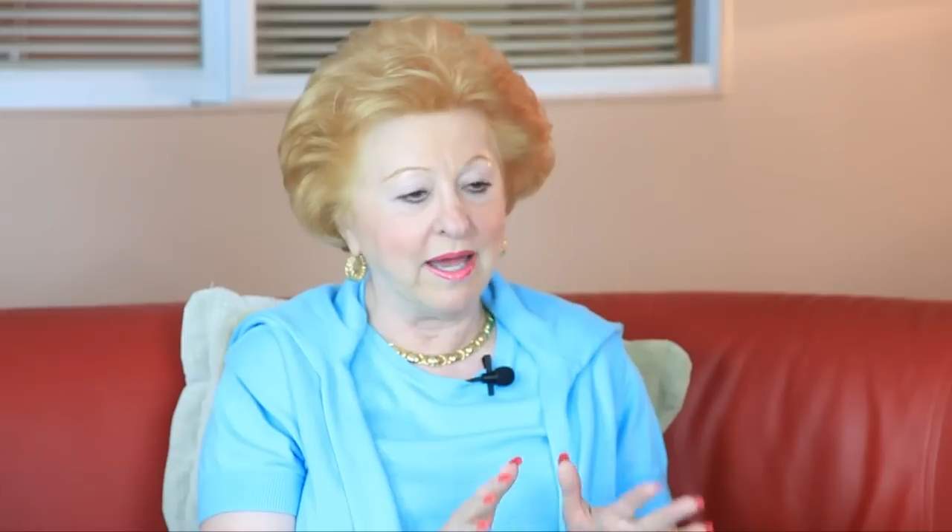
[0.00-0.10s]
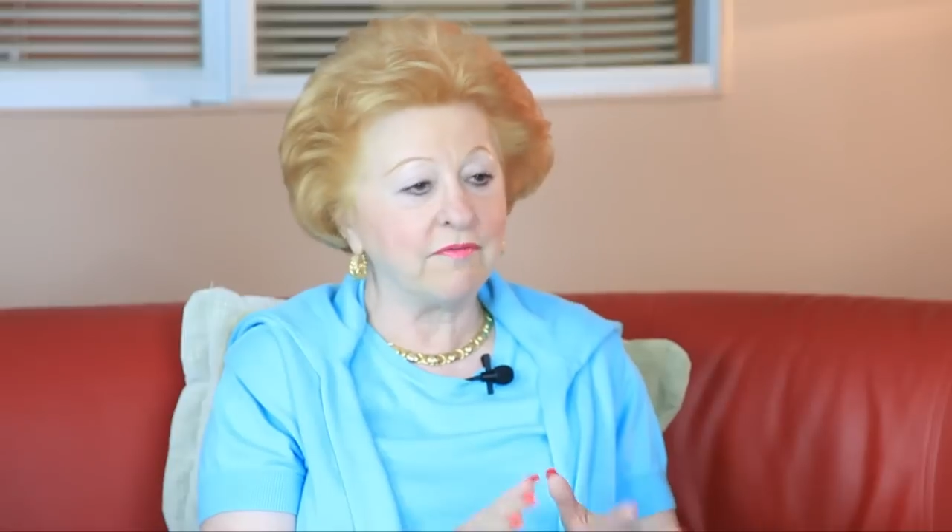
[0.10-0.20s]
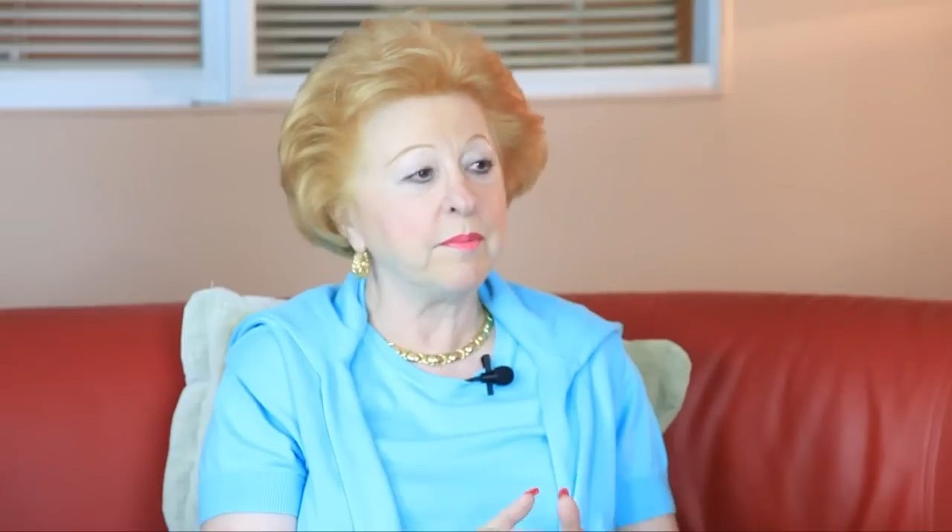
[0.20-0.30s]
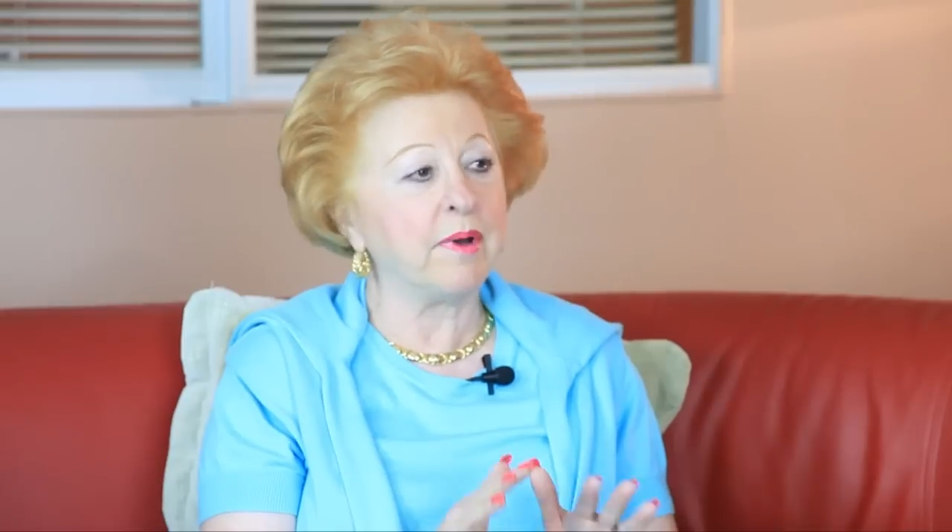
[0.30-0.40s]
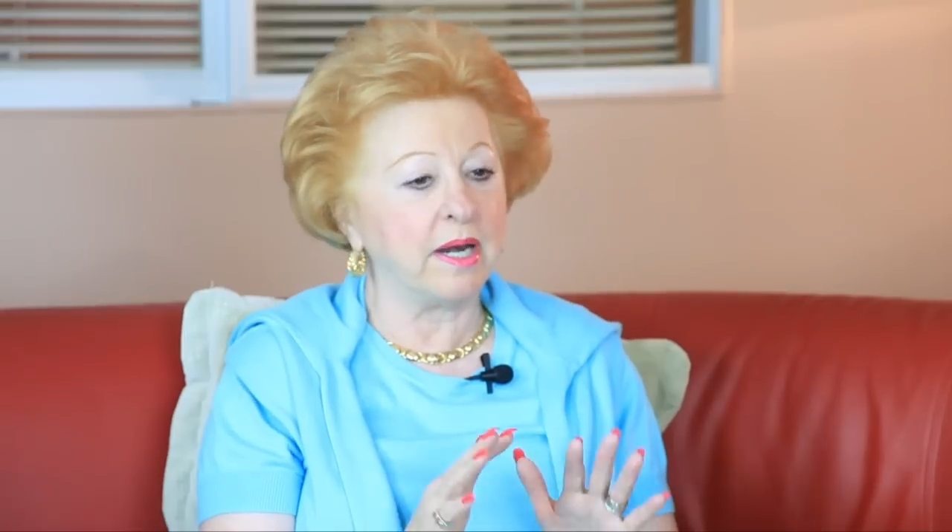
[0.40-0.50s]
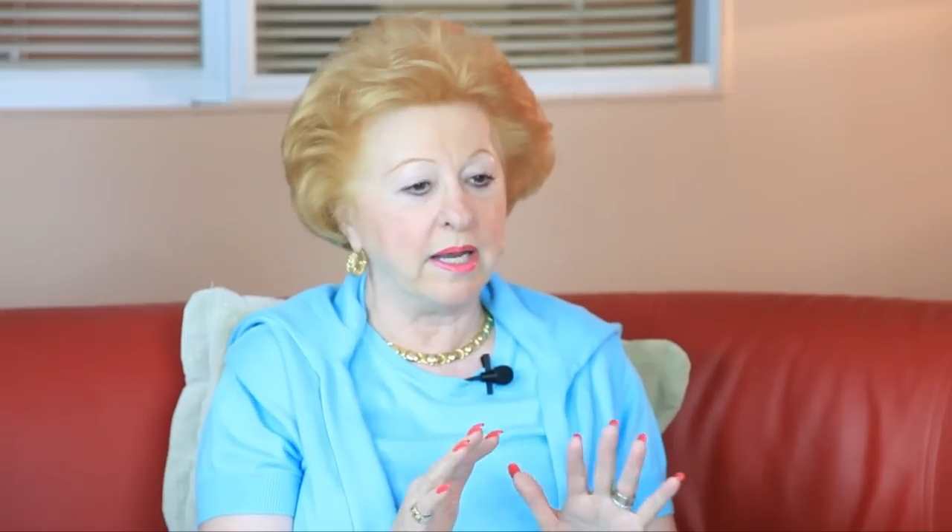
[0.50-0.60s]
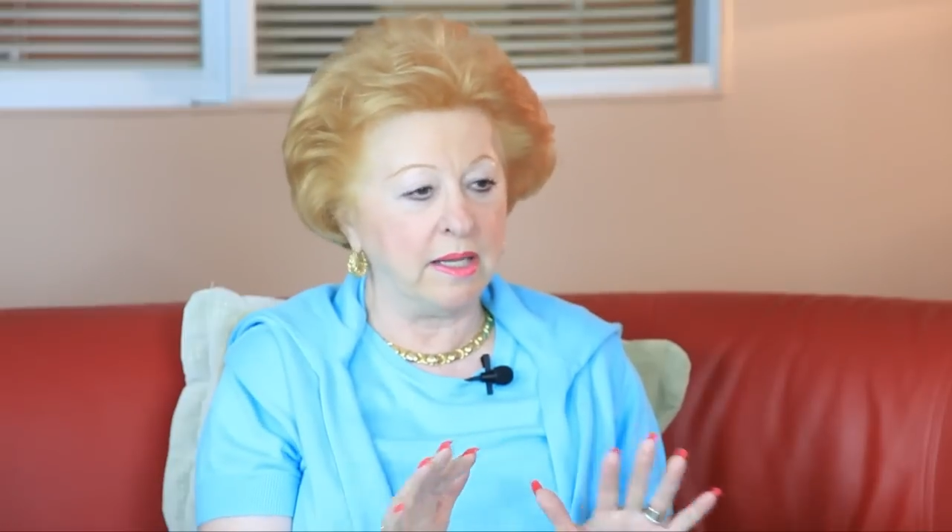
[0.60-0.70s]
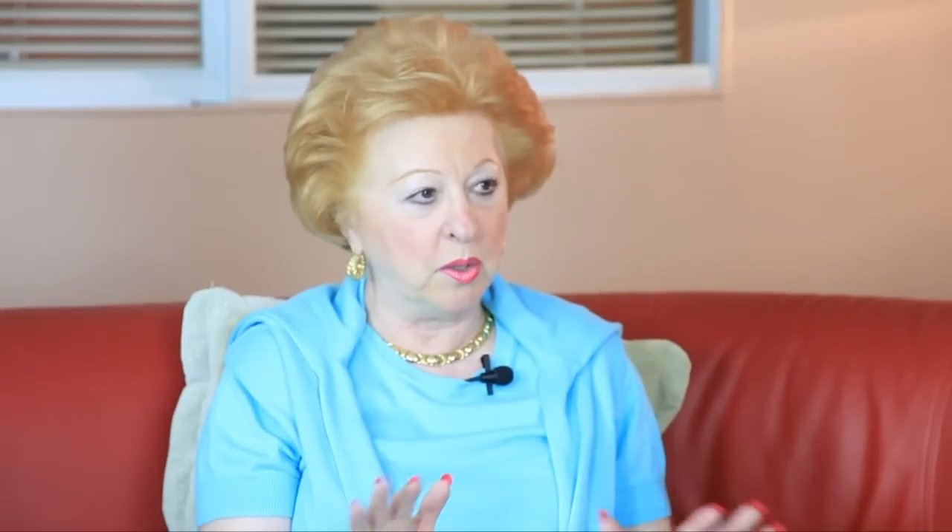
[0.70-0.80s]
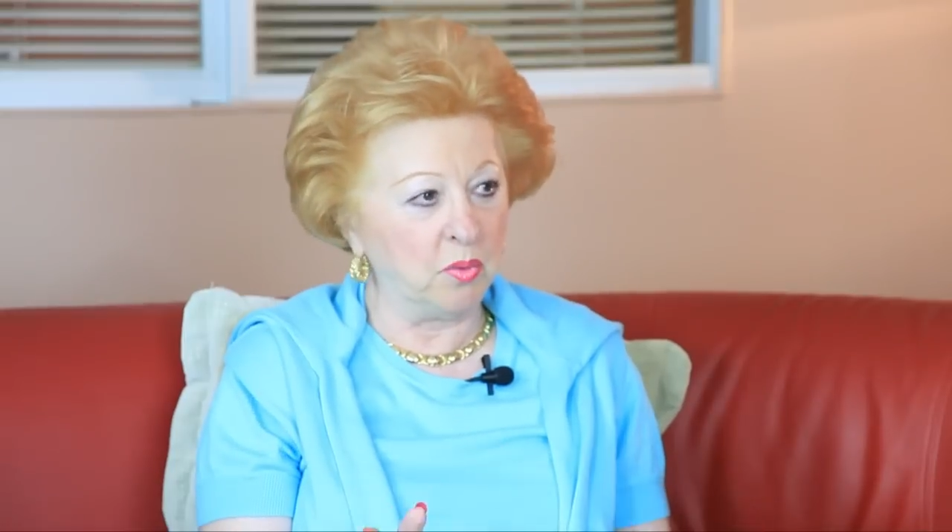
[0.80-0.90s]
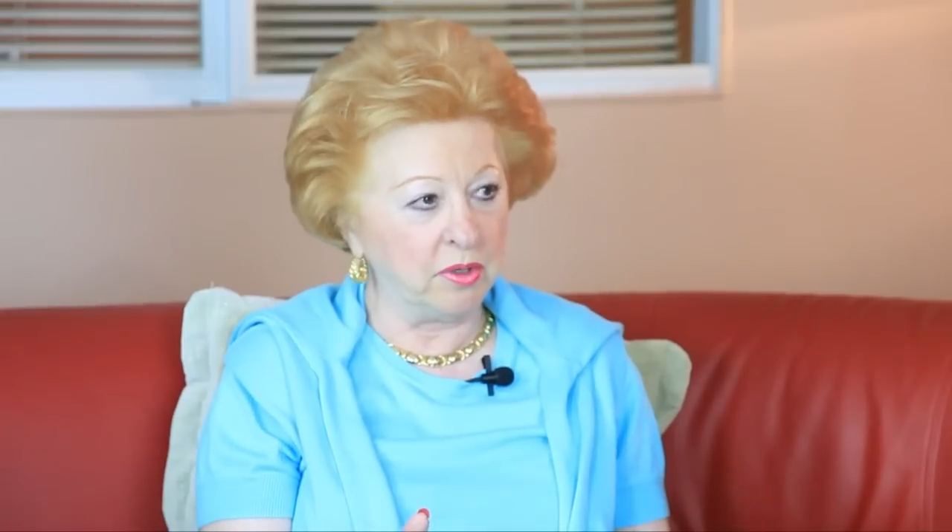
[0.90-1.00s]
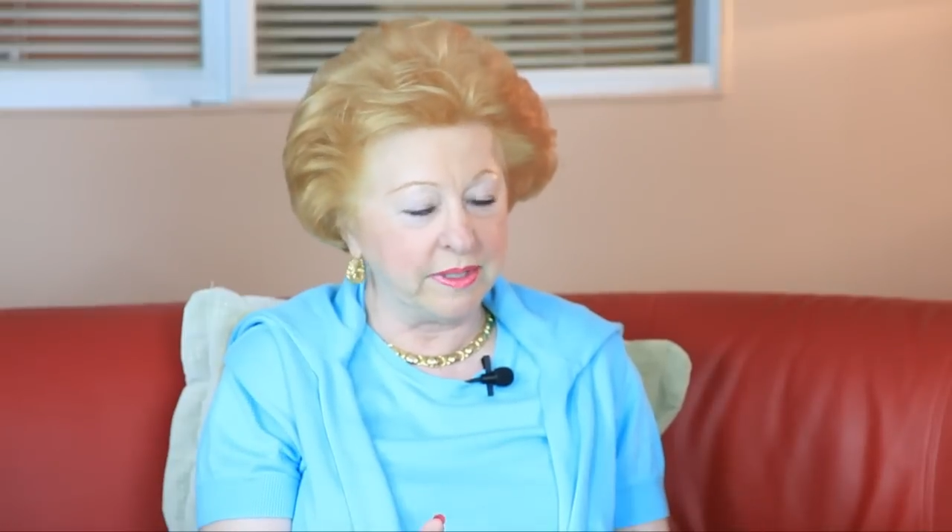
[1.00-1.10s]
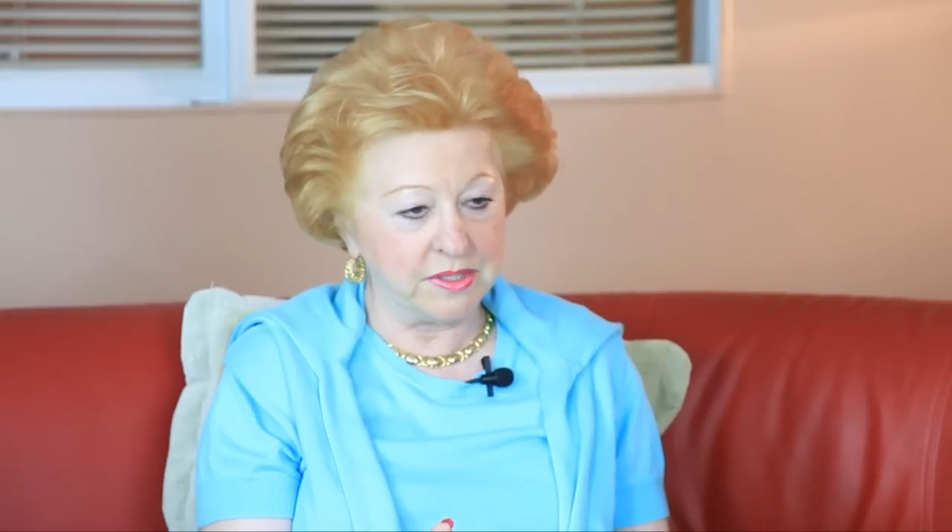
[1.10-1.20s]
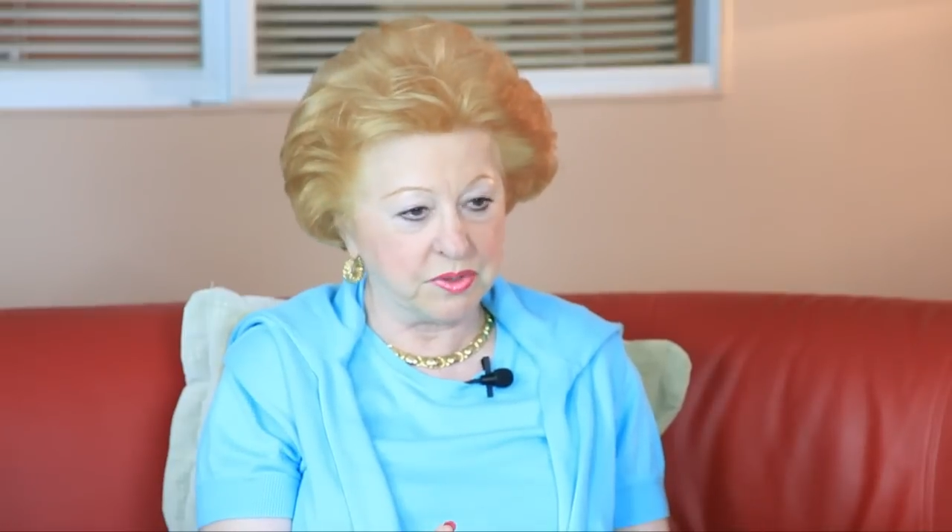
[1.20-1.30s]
everybody in the world